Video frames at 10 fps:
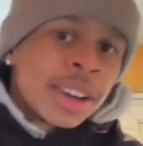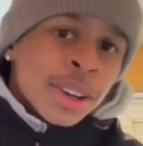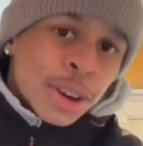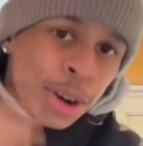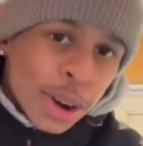
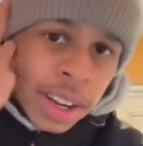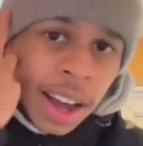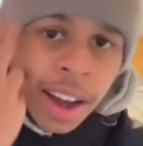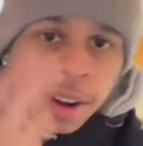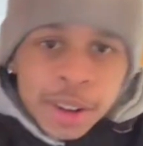coat and the
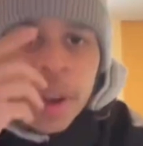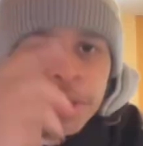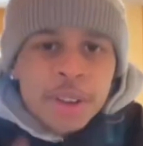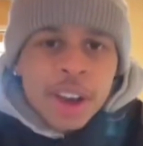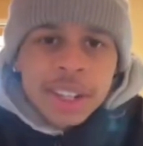hat on. If
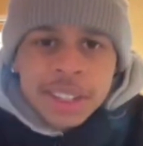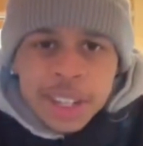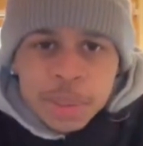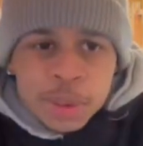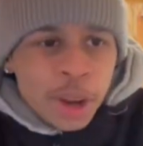you've got any
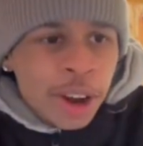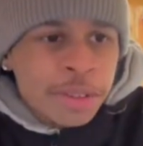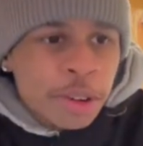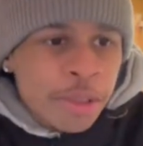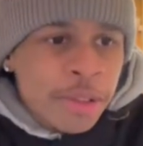tips or
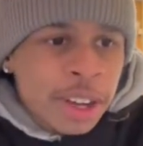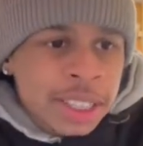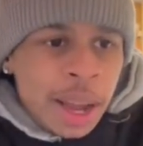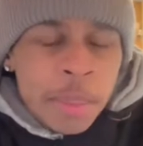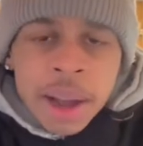if you're a first
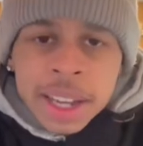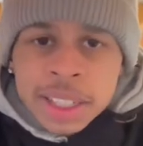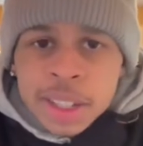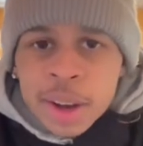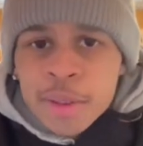time by
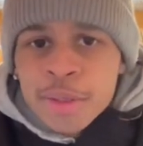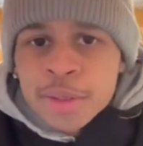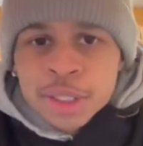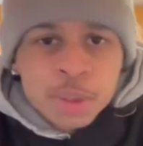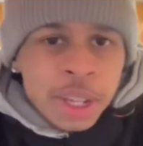
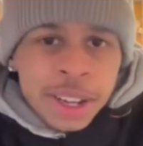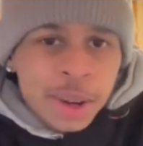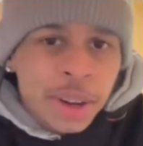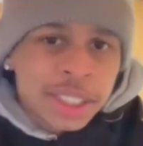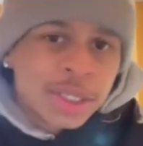yourself with any
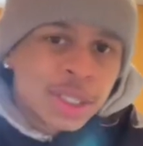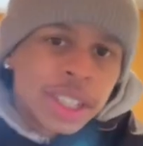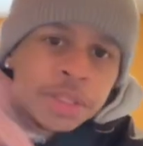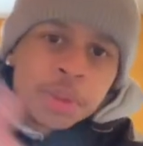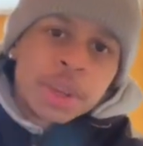questions, just
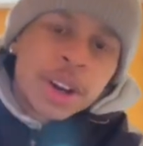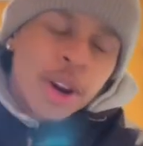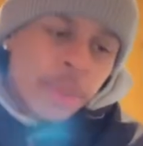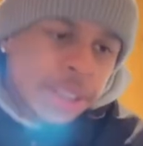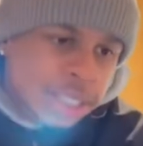leave them in the
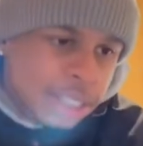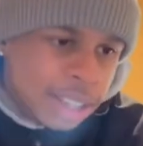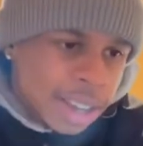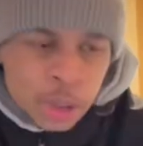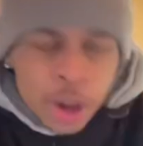comments.
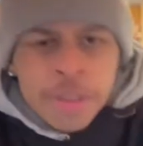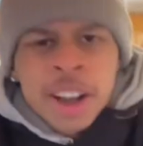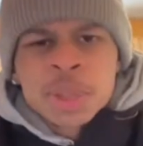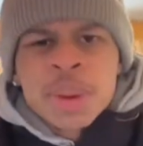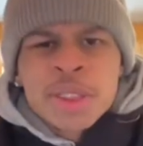So far
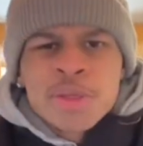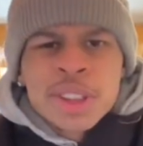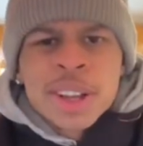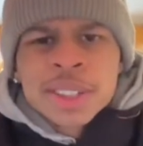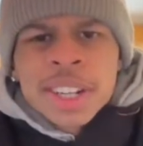I spent
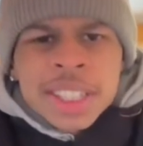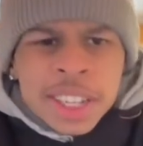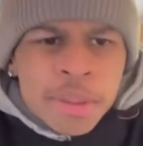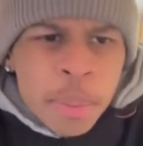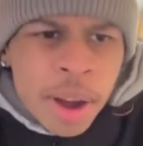
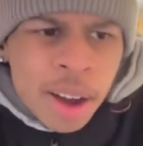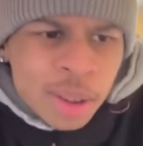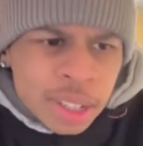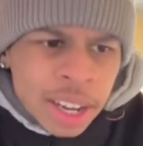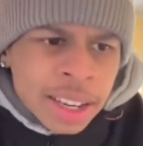
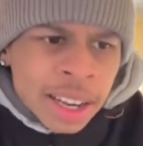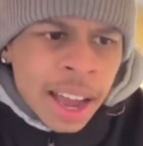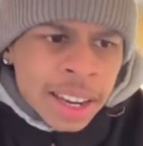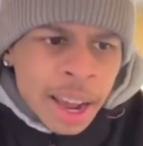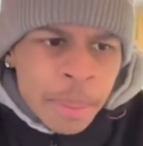£3,087 and
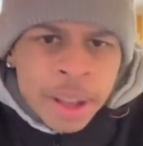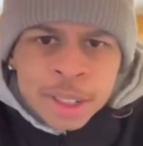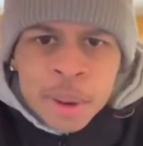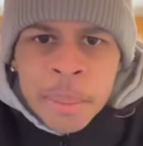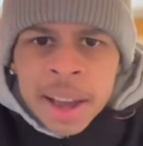99
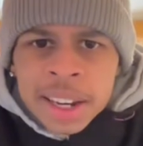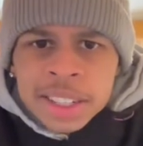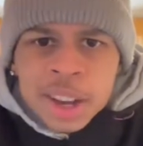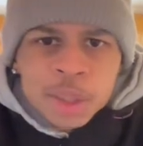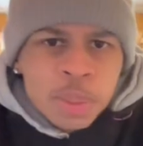pence on buying this
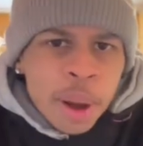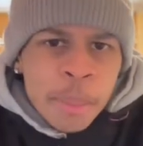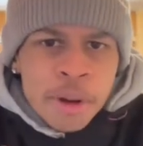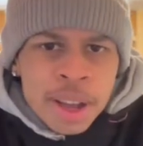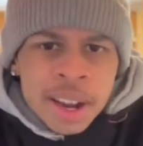house, but I'll
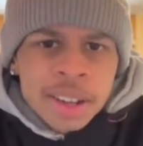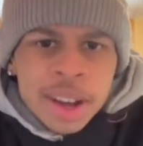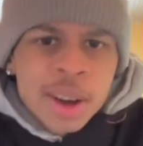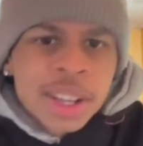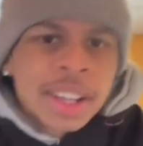break that
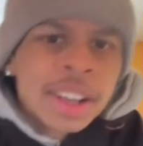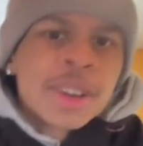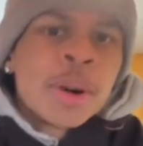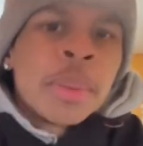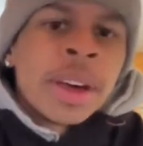down in a little bit.